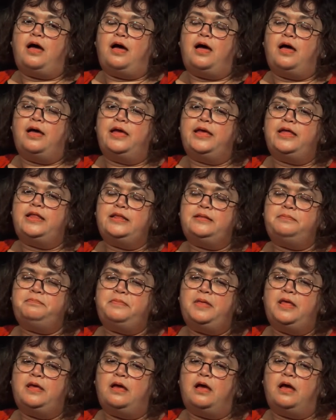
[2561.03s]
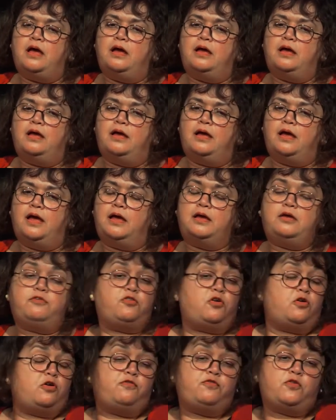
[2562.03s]
Um, uh,
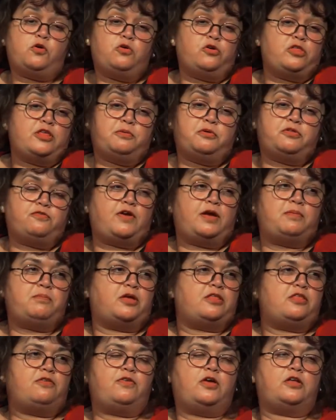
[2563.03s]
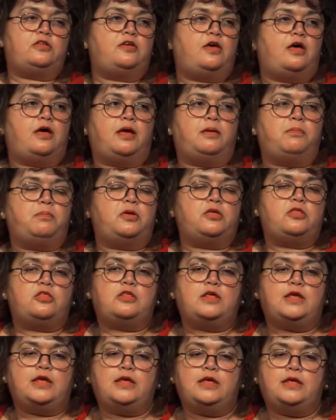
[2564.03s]
of, of course she was very much of her time, but
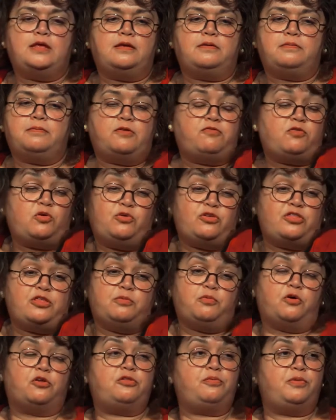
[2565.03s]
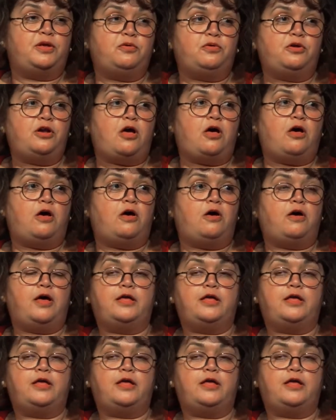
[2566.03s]
she, of course she was, we all are.